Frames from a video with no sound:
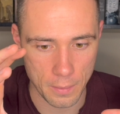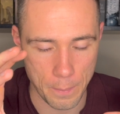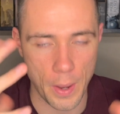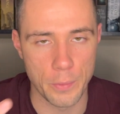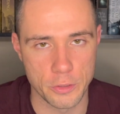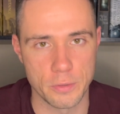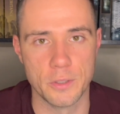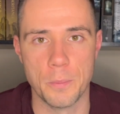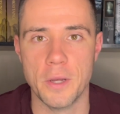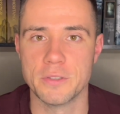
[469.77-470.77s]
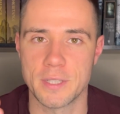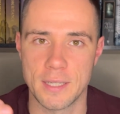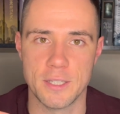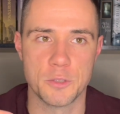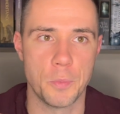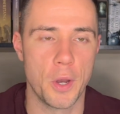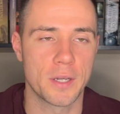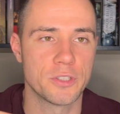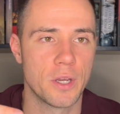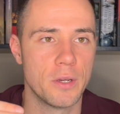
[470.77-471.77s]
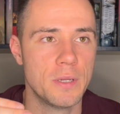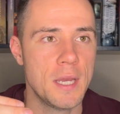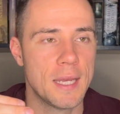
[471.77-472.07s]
poetry almost in this book. So